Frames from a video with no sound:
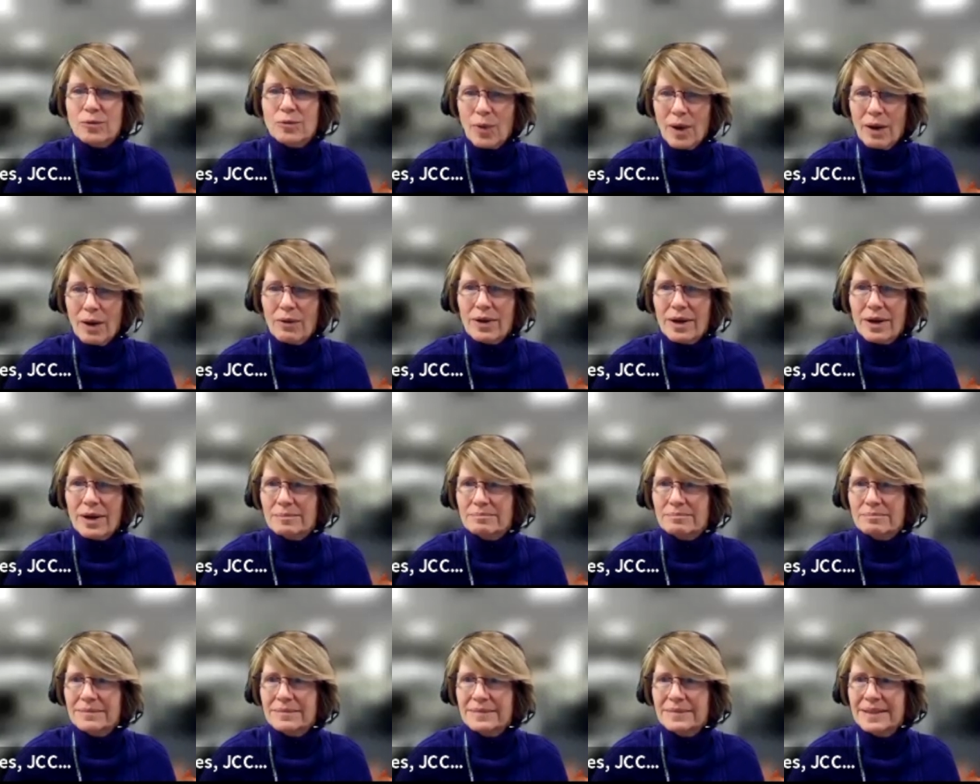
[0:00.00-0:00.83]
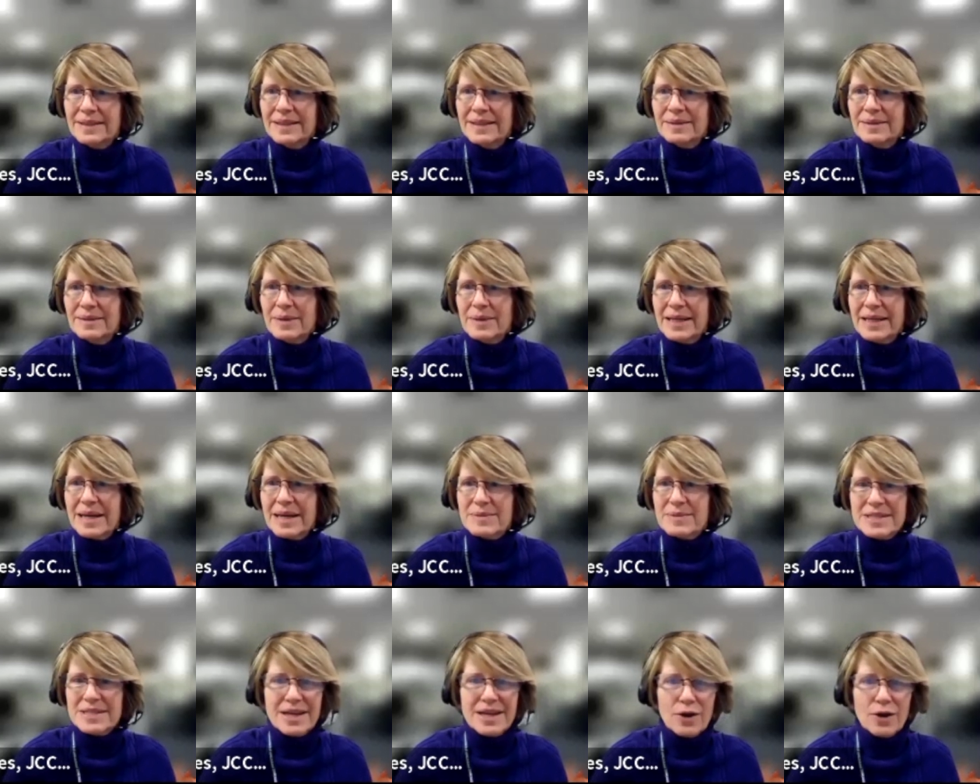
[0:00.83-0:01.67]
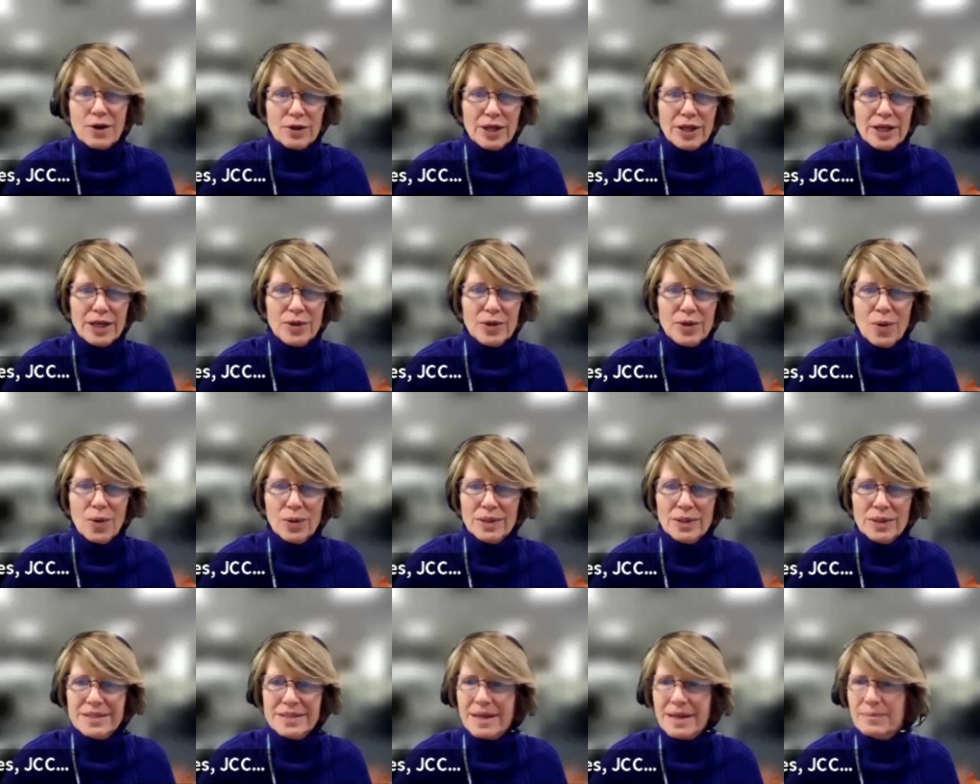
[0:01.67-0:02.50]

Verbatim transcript: welcome. My name is Caroline Kohles.